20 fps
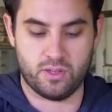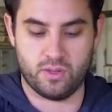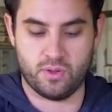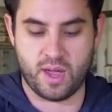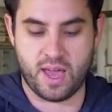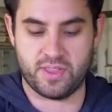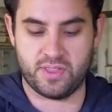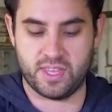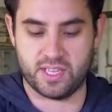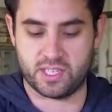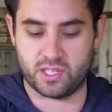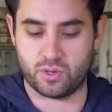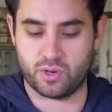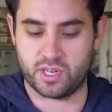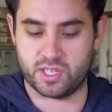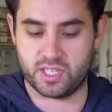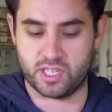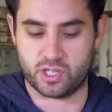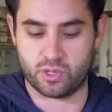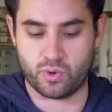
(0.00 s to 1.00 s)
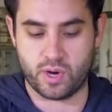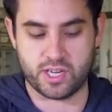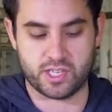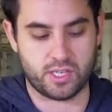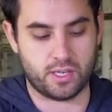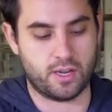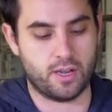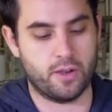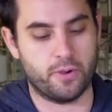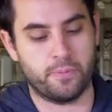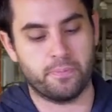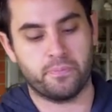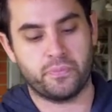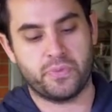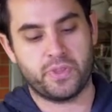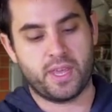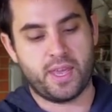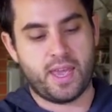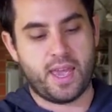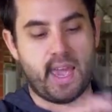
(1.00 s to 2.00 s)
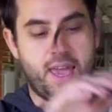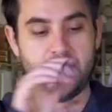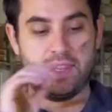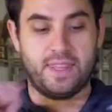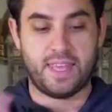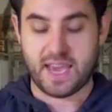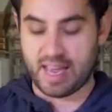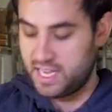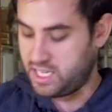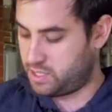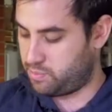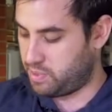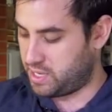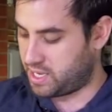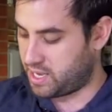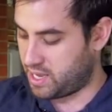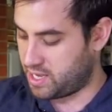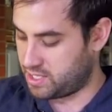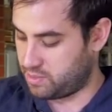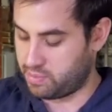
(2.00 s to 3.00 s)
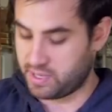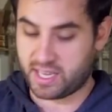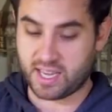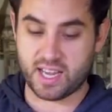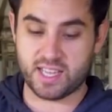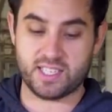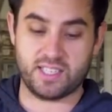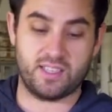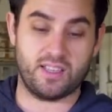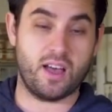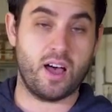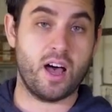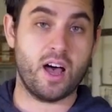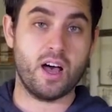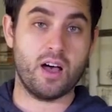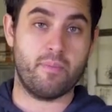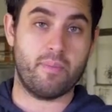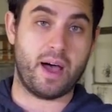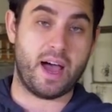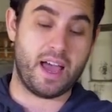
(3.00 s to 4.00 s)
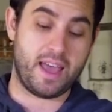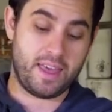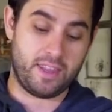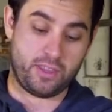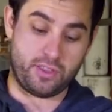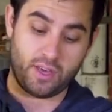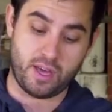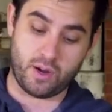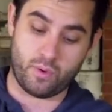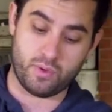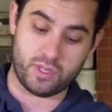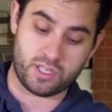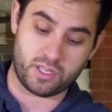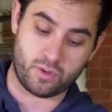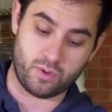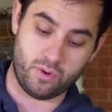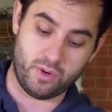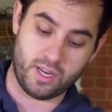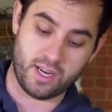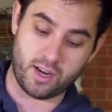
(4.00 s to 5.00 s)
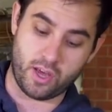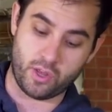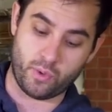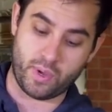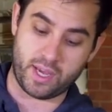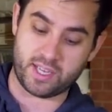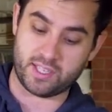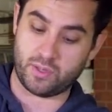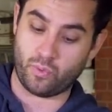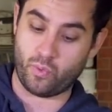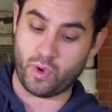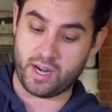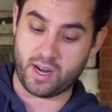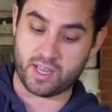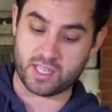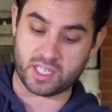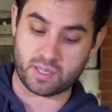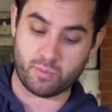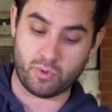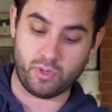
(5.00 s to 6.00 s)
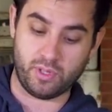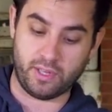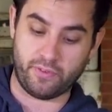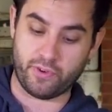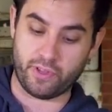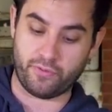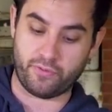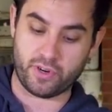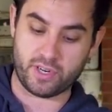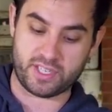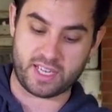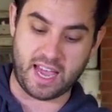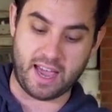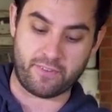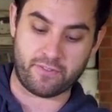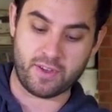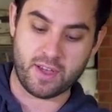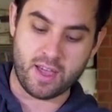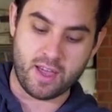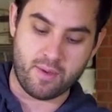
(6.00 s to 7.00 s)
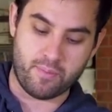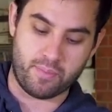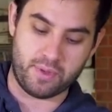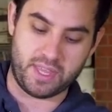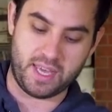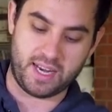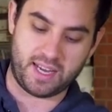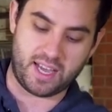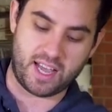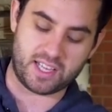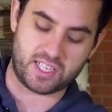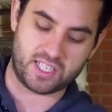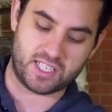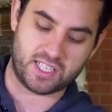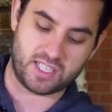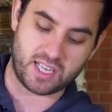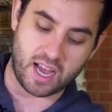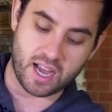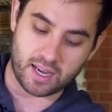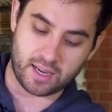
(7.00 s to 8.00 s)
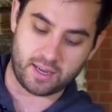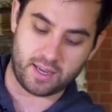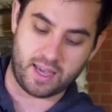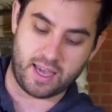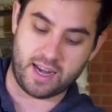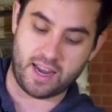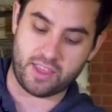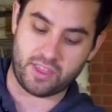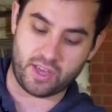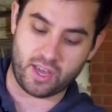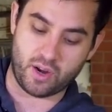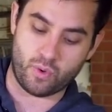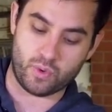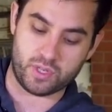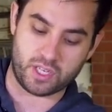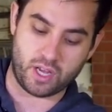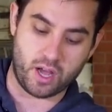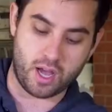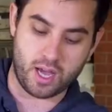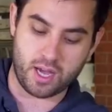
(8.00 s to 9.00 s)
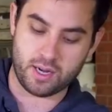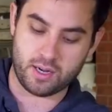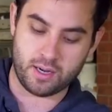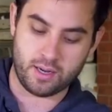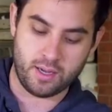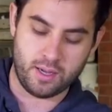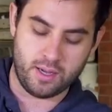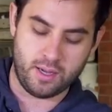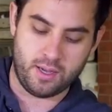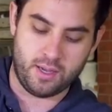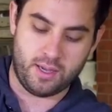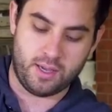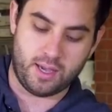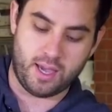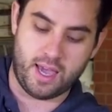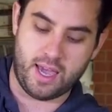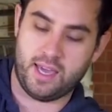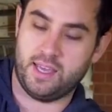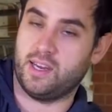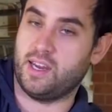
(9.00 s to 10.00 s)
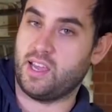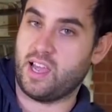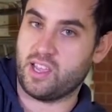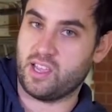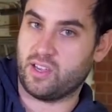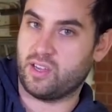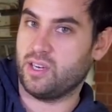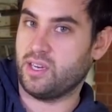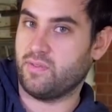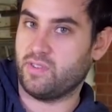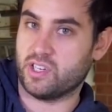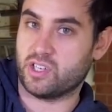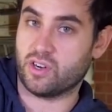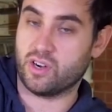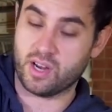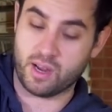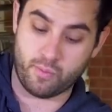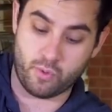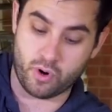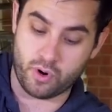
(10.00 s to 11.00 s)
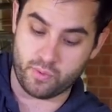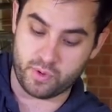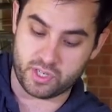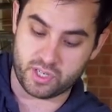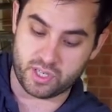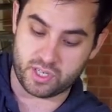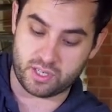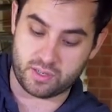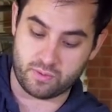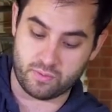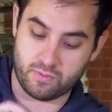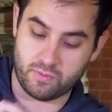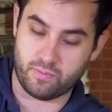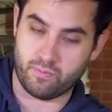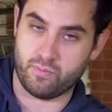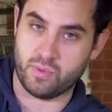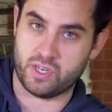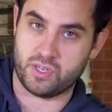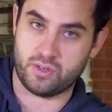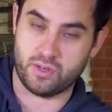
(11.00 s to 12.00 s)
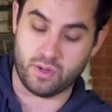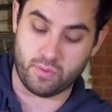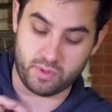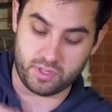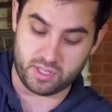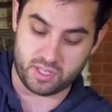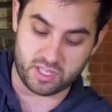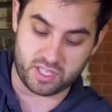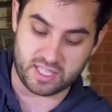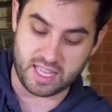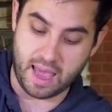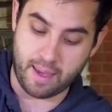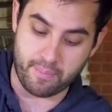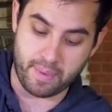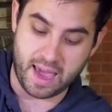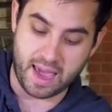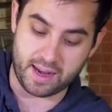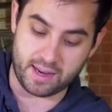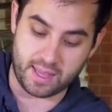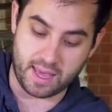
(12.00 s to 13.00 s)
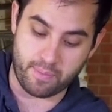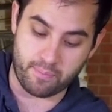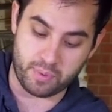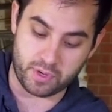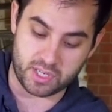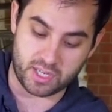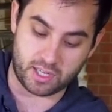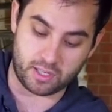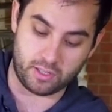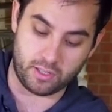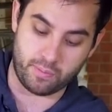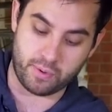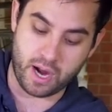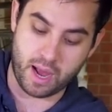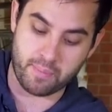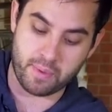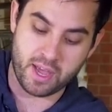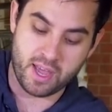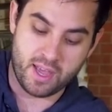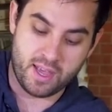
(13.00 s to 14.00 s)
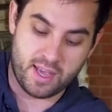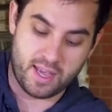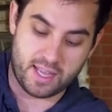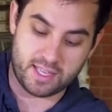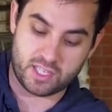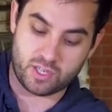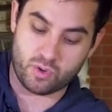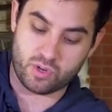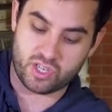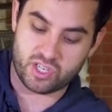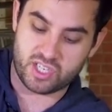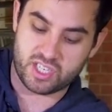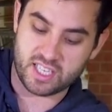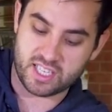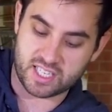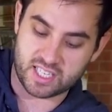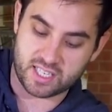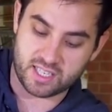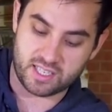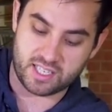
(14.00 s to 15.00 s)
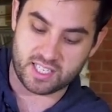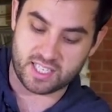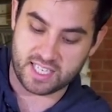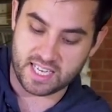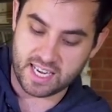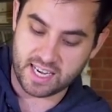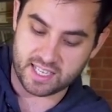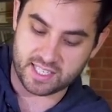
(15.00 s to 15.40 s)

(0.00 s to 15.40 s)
had this sort of situation go. And that is because of the hub, I had thought it was screwed in all the way because it went on smoothly for the first half, but then it got stuck, and I thought it was on, and I couldn't even turn anymore. It was just that bad, that particular prop. And so it just didn't seat